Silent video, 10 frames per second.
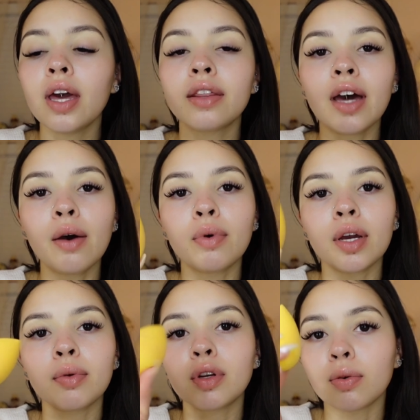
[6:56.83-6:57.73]
That
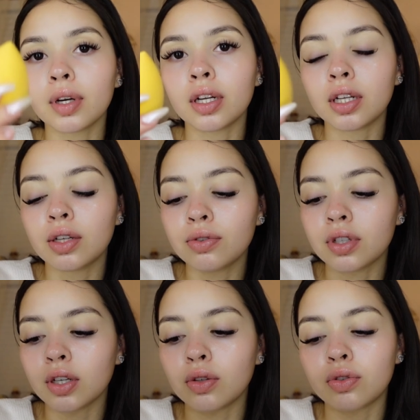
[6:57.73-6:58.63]
way when you're ready to use
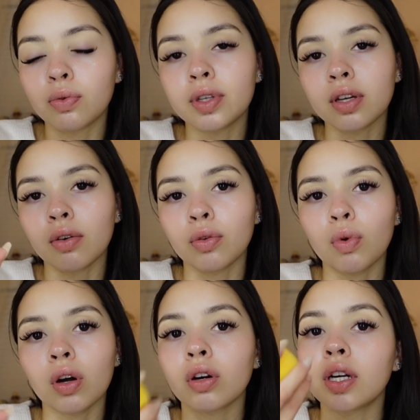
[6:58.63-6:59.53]
it, you squeeze out all the
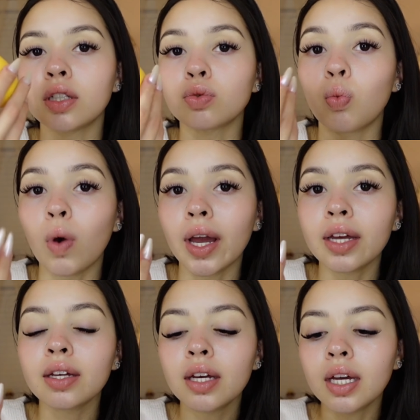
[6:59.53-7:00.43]
water and it's
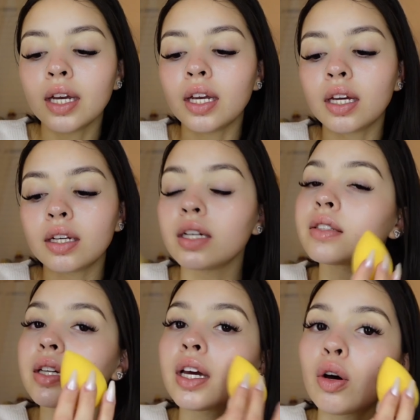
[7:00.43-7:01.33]
wet, and
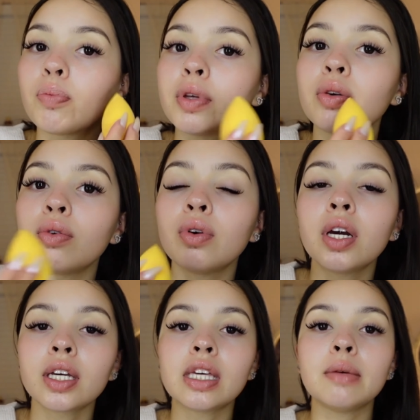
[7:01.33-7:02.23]
it's going to help you
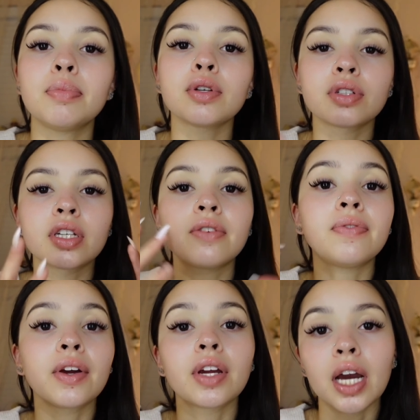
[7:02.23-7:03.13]
keep your skin
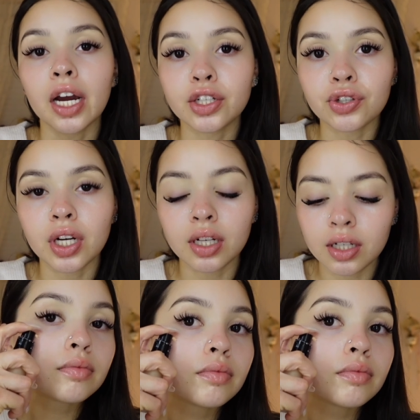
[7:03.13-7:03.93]
very hydrated.